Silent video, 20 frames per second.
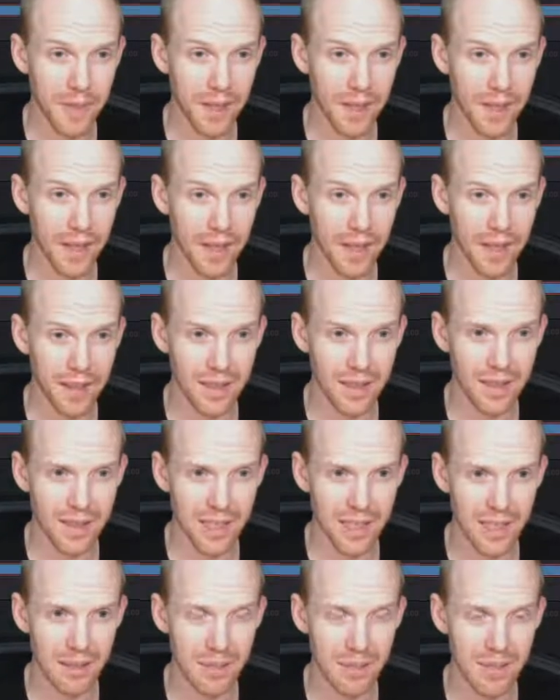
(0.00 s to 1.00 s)
And it
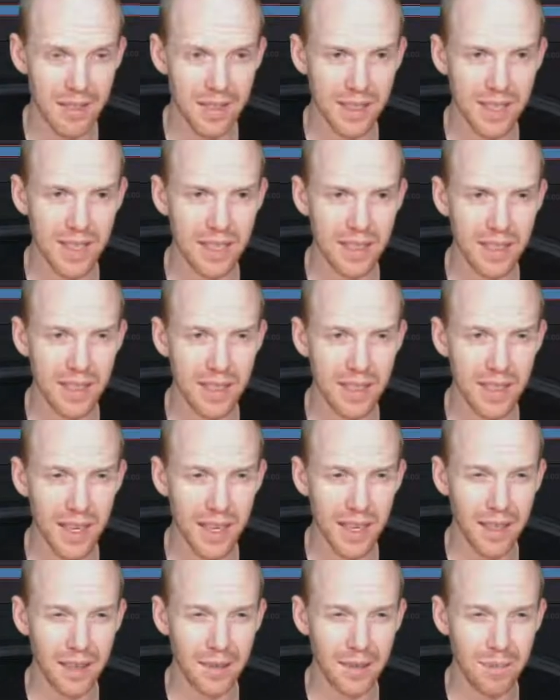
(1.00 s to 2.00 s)
seems like
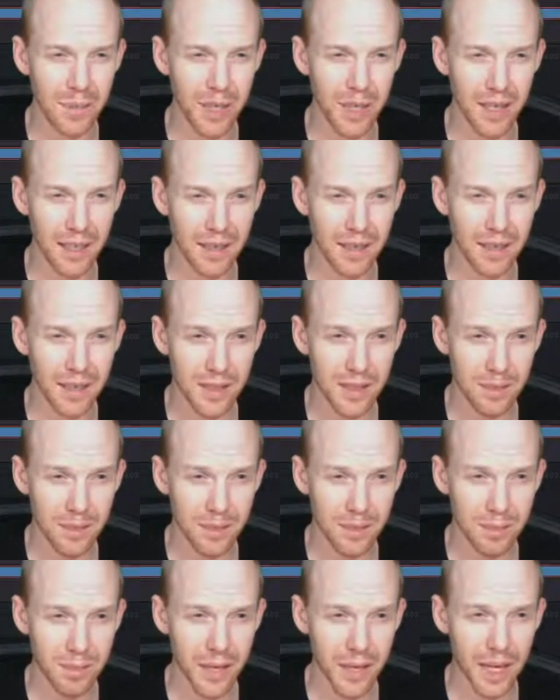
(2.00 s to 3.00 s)
that box comes
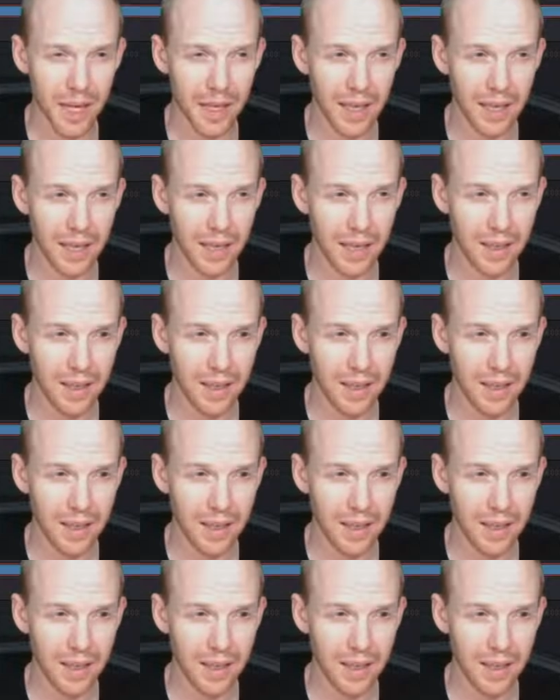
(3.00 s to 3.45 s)
back